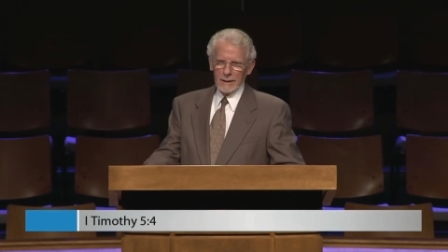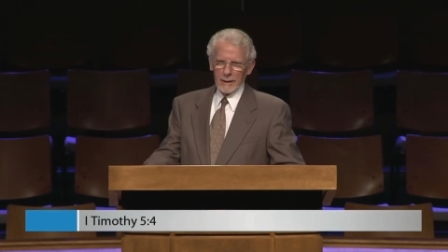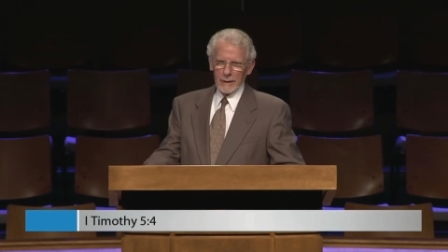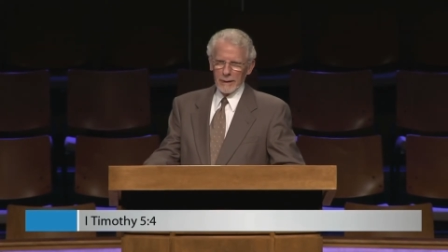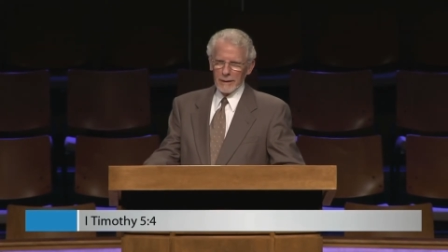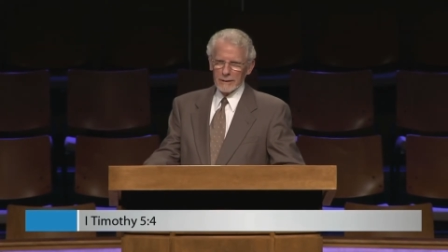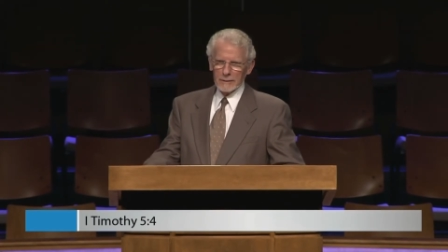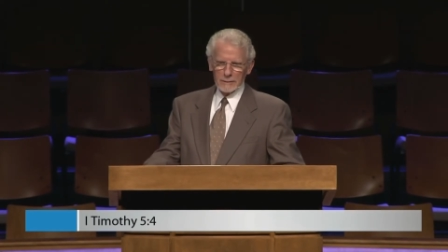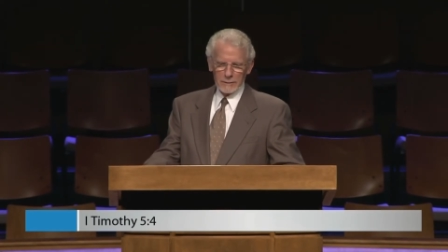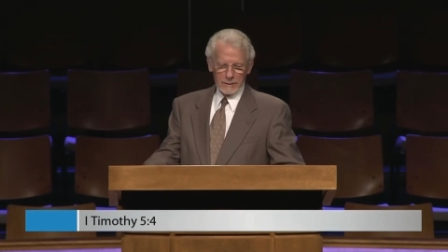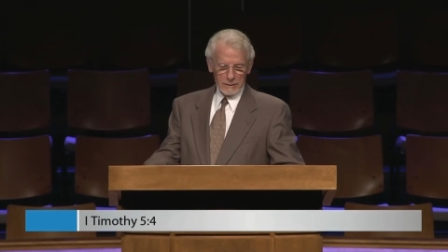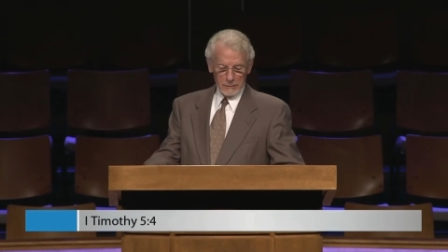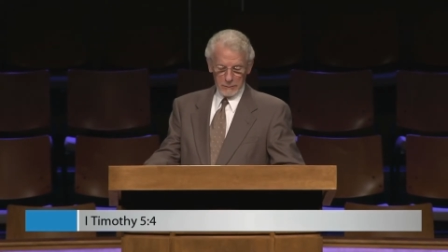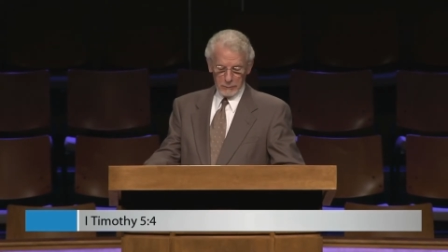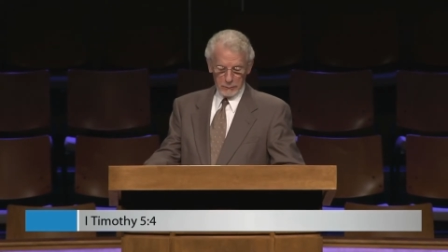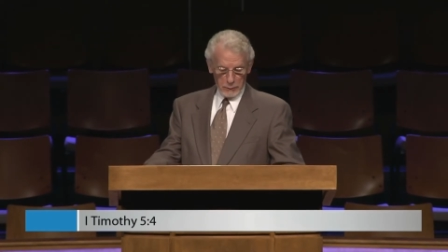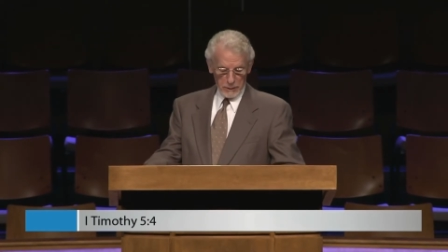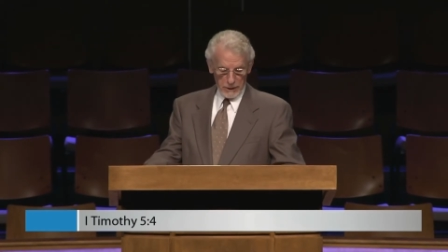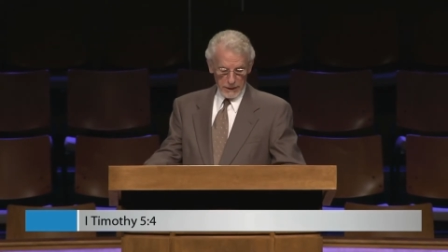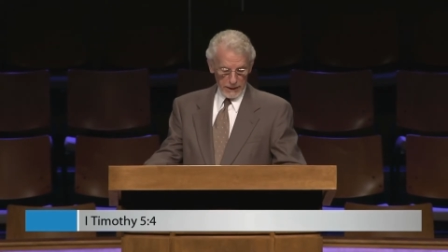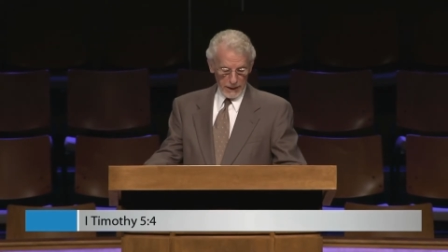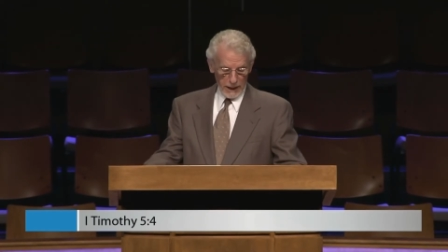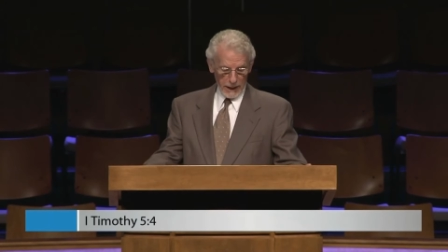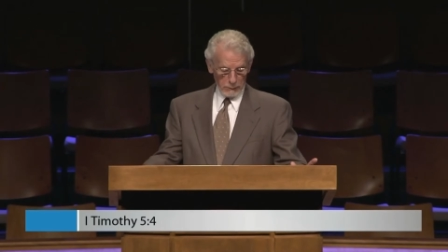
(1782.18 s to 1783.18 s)
You know, and
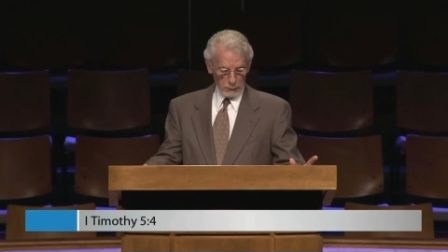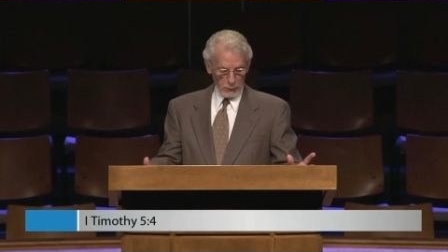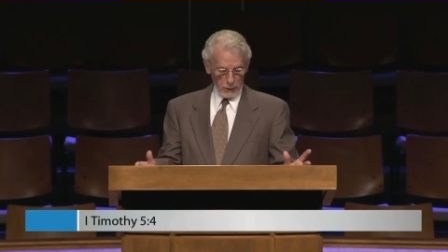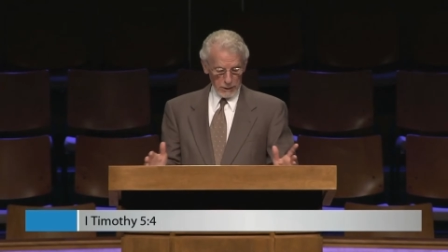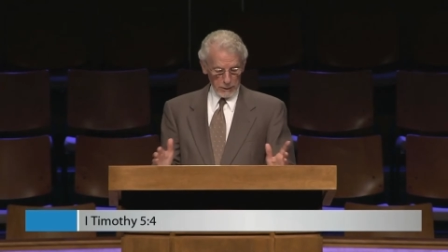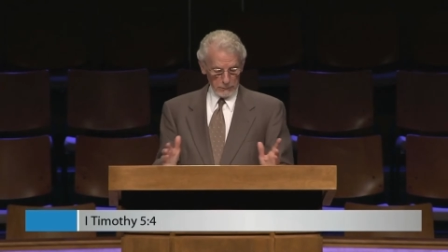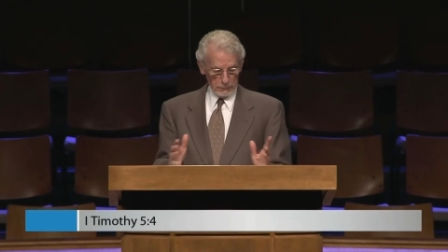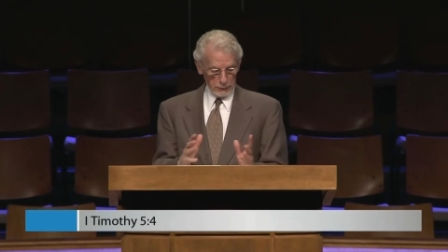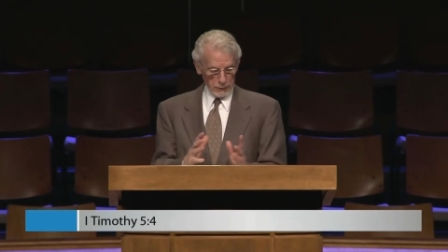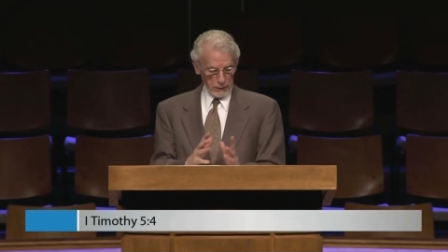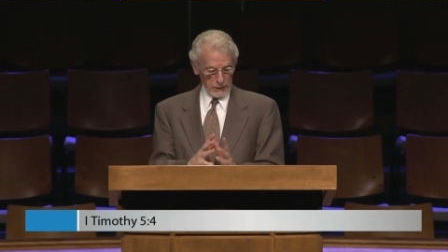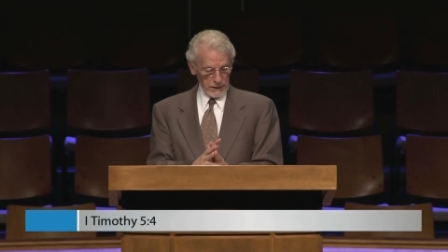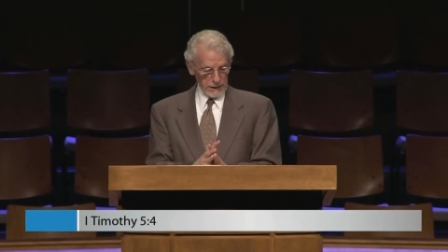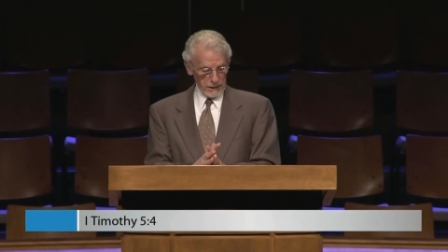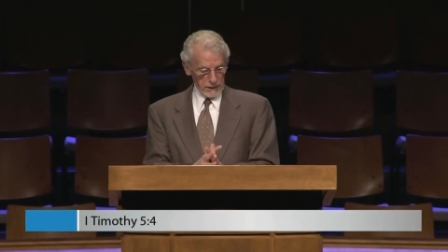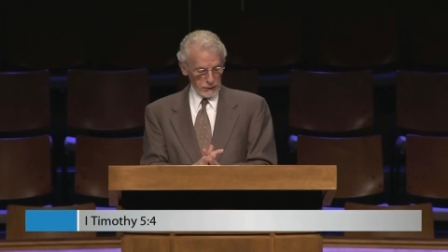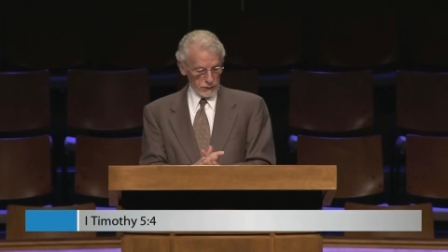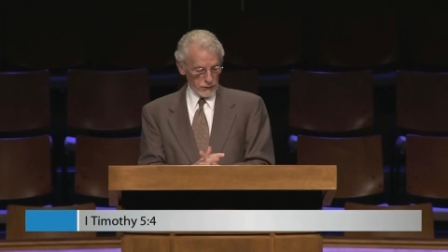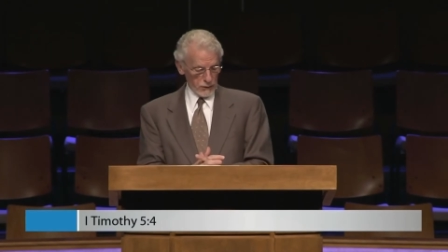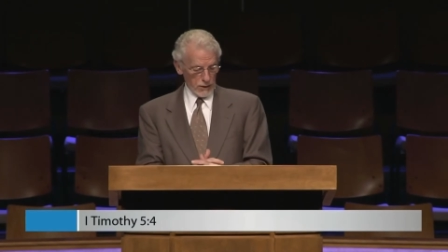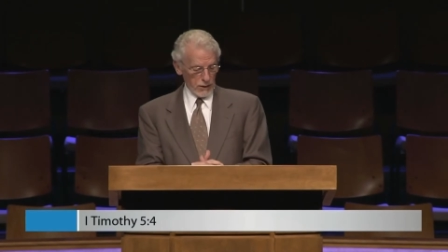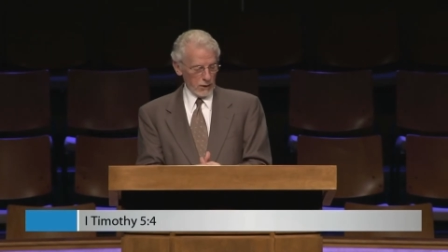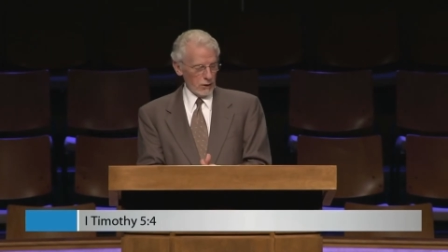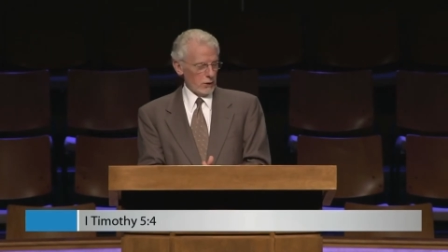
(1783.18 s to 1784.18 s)
pray, I want to
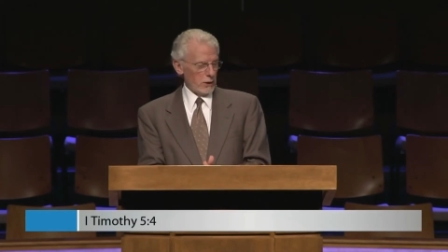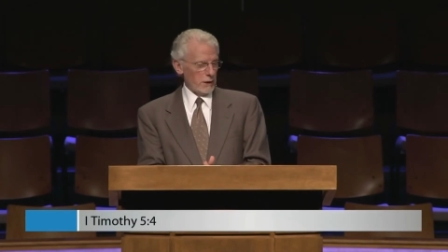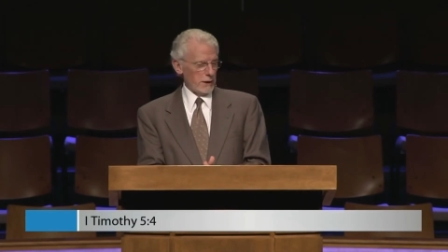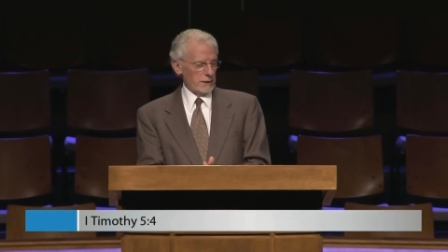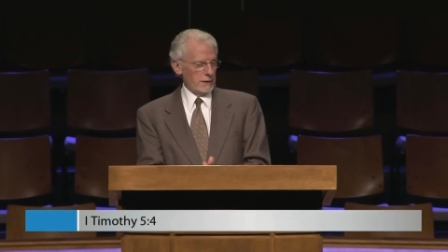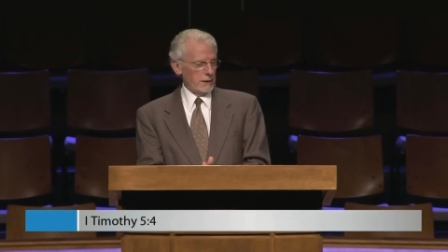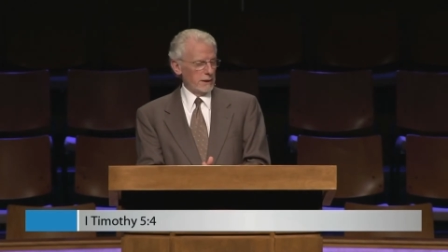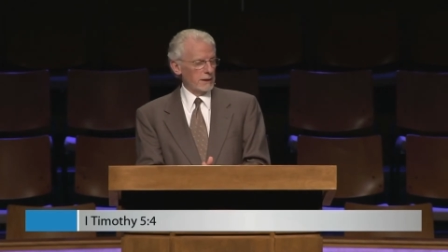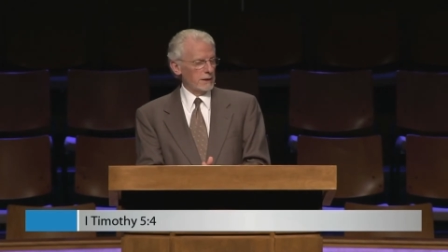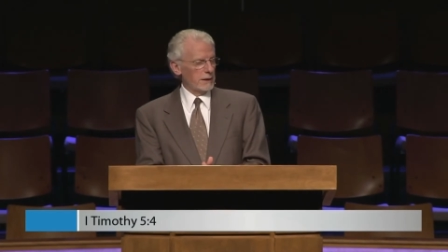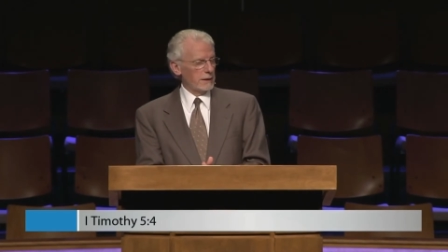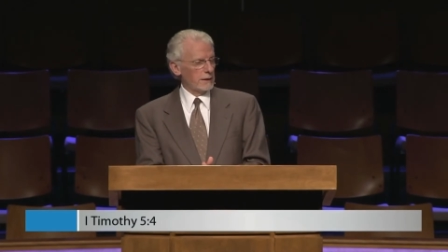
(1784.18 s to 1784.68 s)
please God.